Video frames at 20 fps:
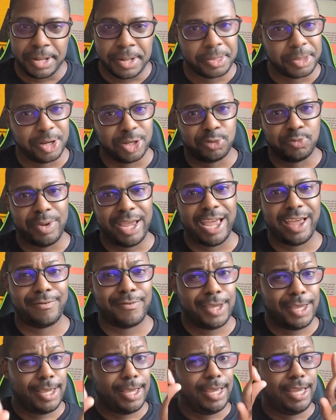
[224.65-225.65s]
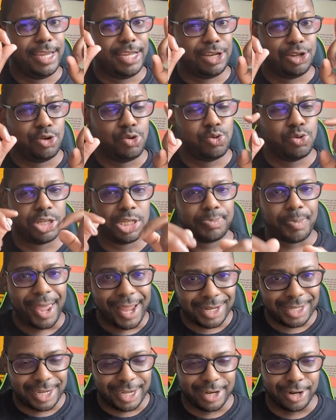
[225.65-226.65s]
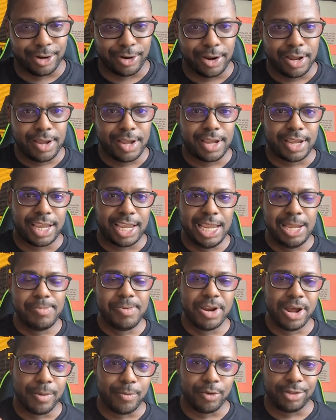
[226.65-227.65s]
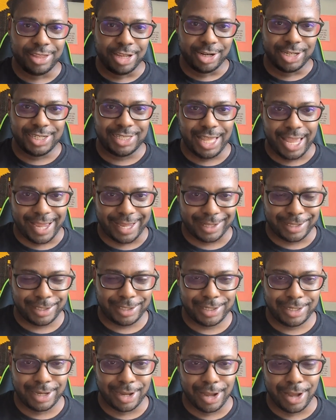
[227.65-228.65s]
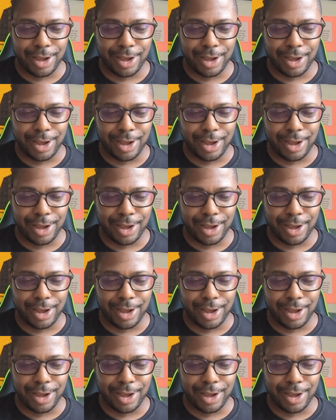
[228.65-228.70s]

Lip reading: There's math in you, the spectator, keeping up with their stats,